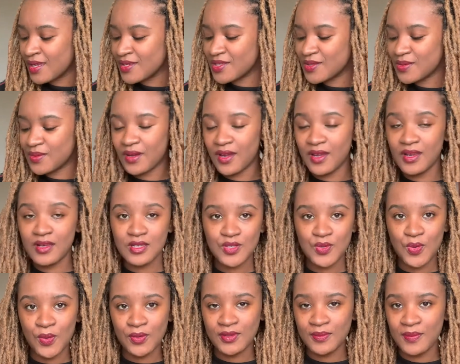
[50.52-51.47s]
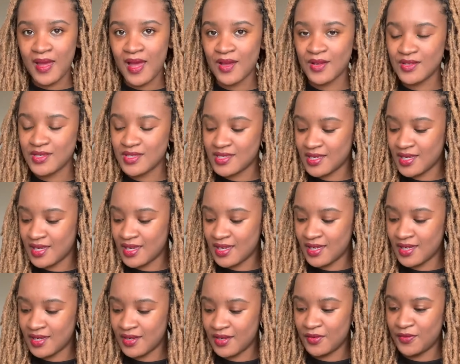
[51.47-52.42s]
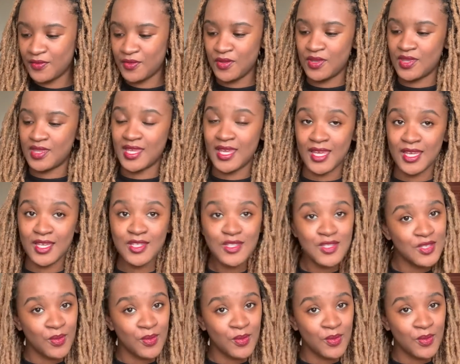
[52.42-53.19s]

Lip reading: So we're going to talk about a few things.